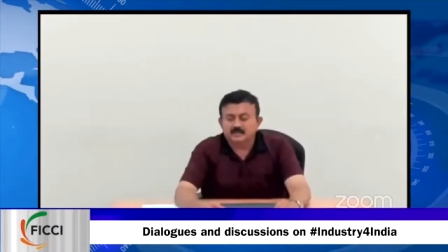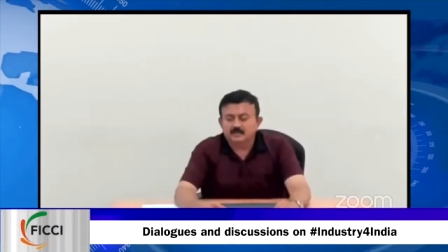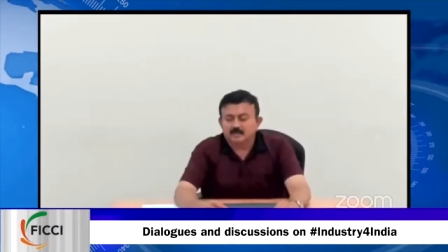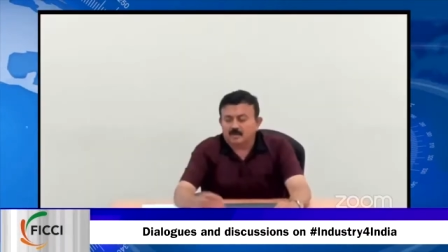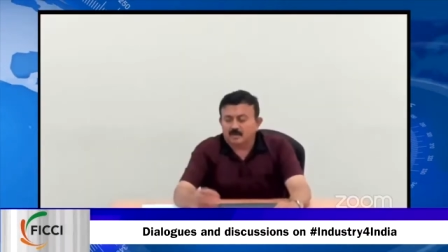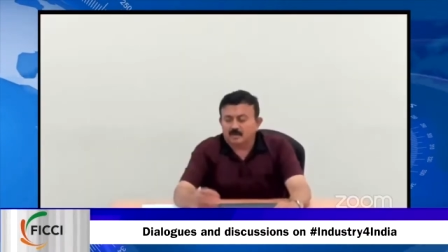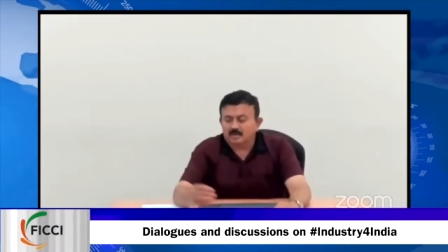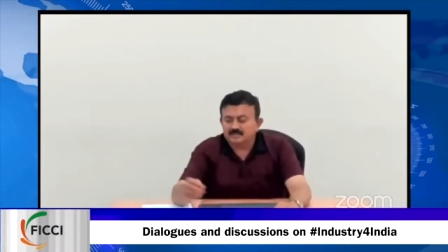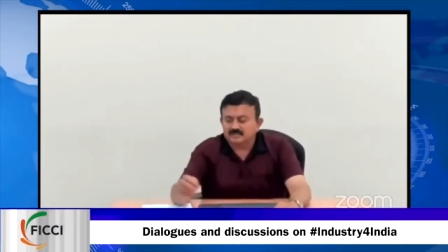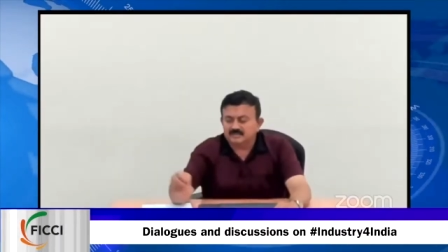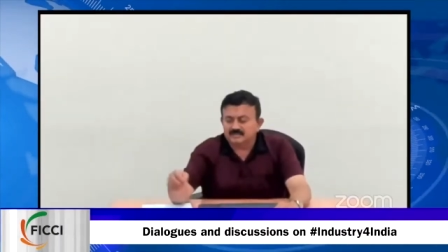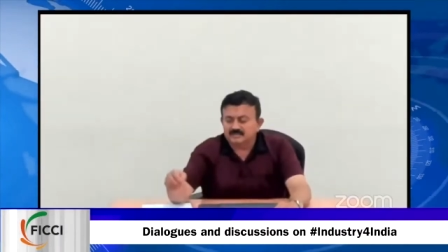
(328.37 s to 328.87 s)
the
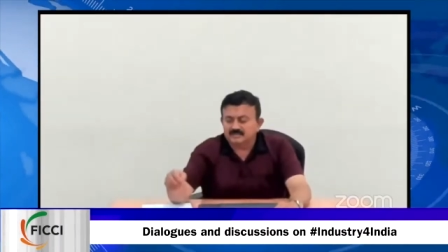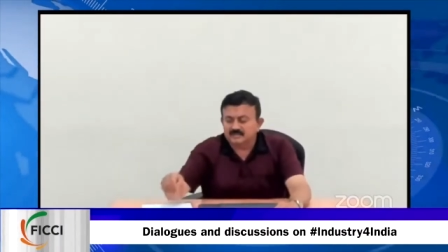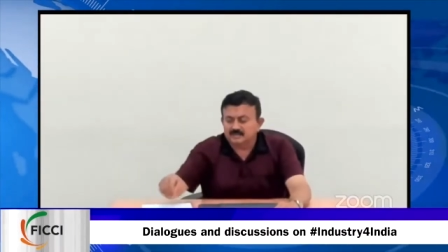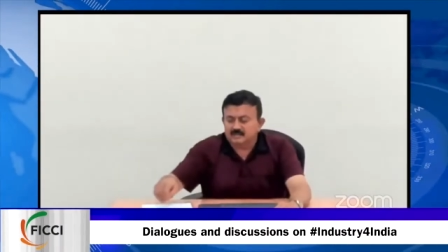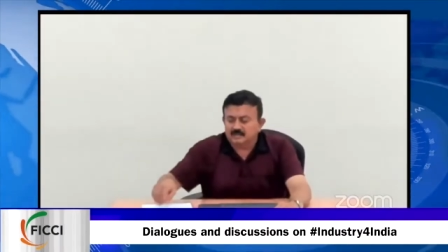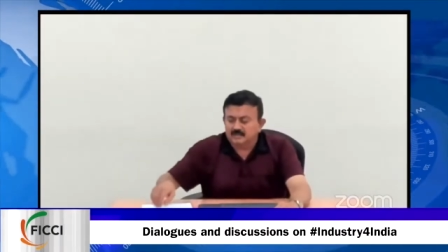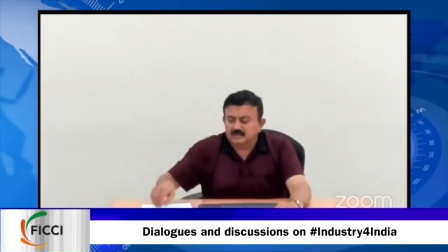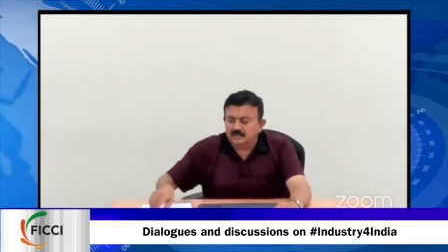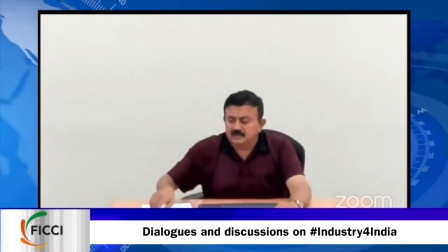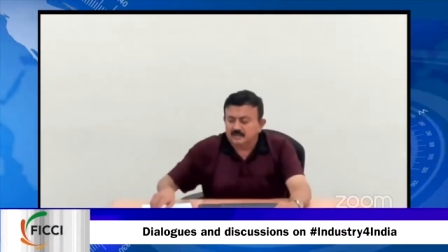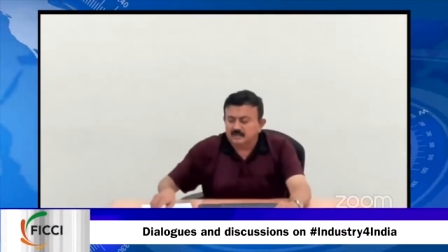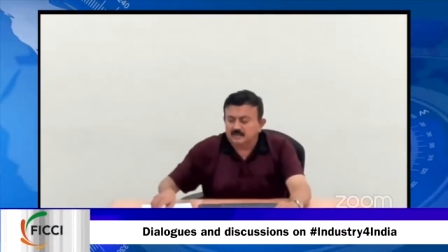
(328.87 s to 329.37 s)

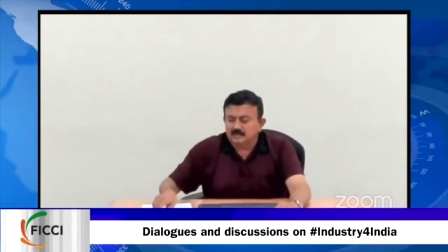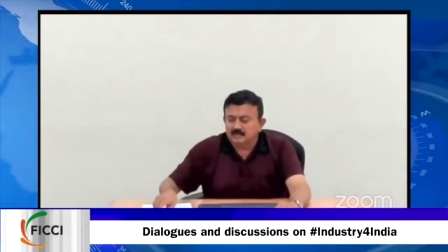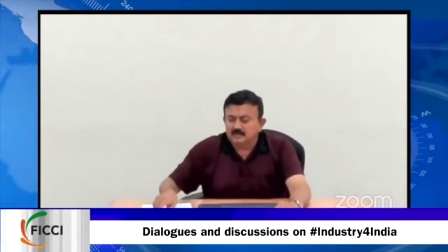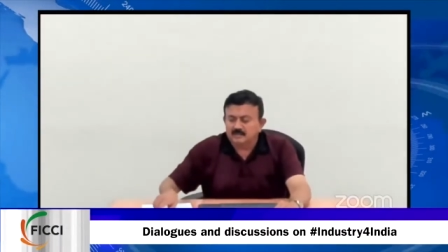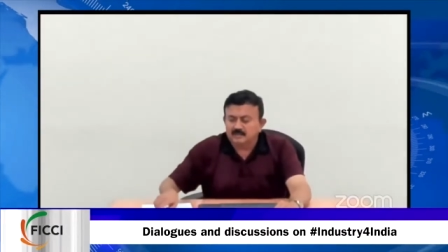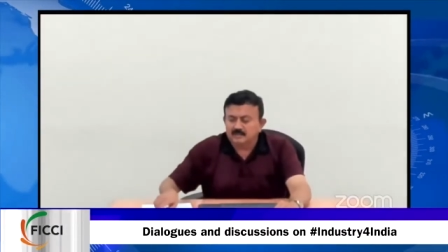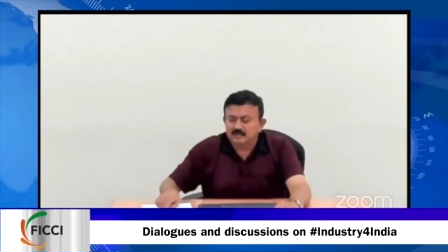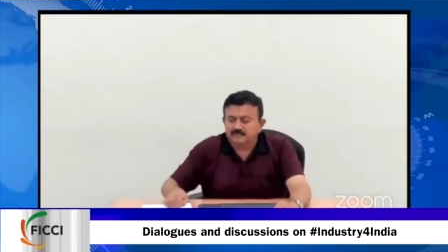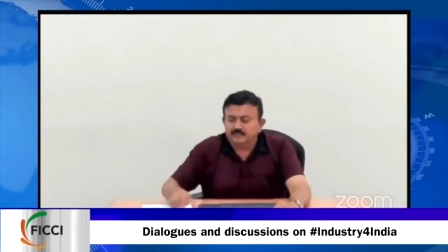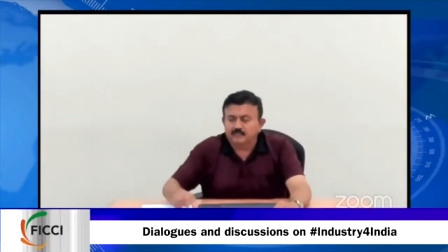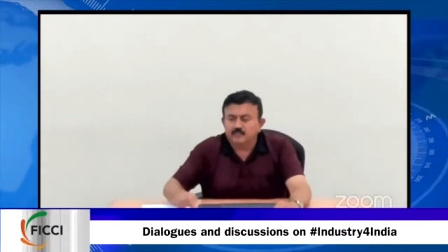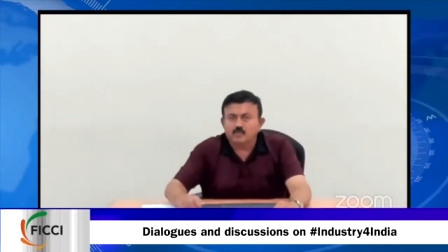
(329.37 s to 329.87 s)
oxygen, the,
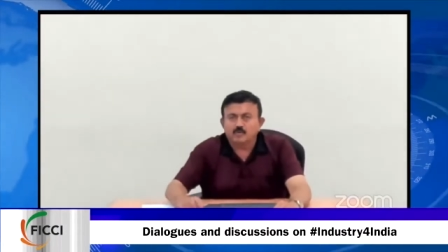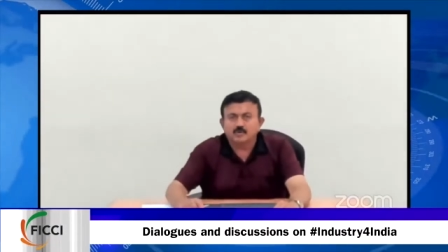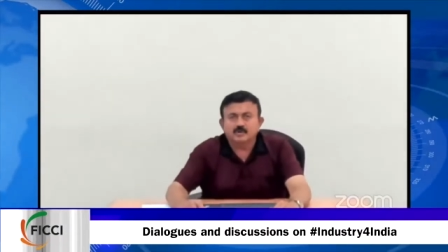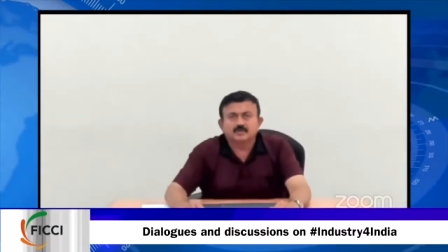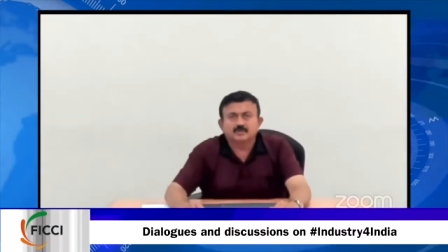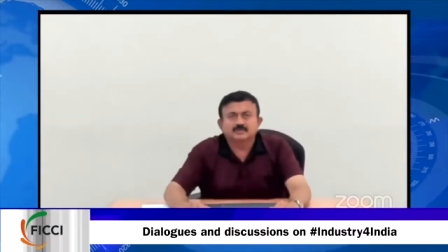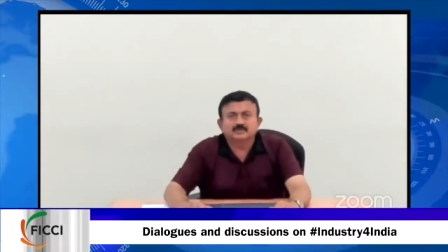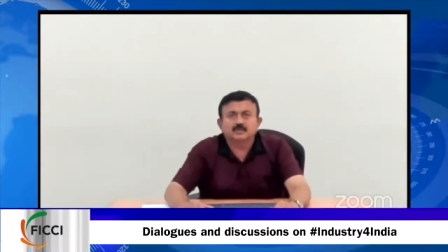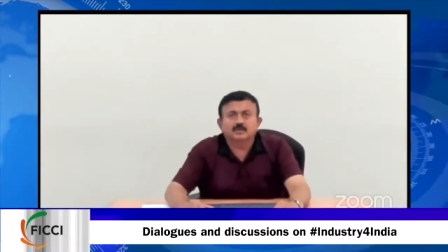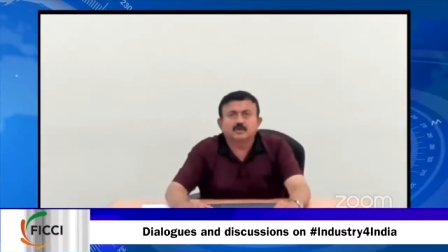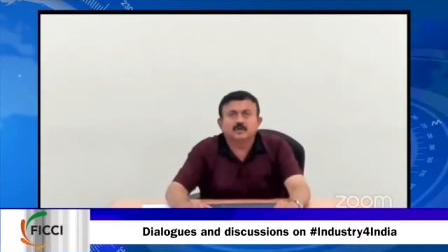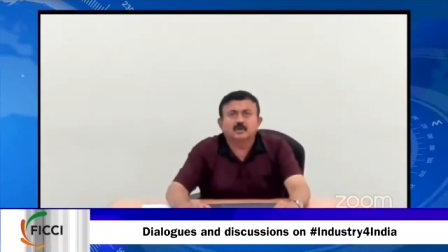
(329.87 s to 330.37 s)
the
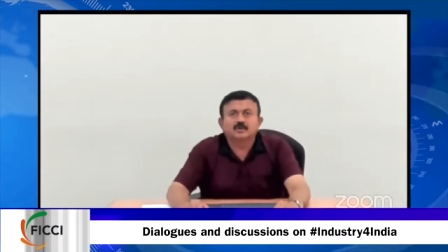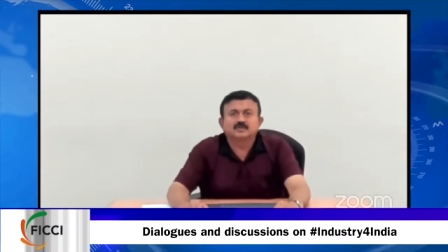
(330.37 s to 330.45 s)
focus on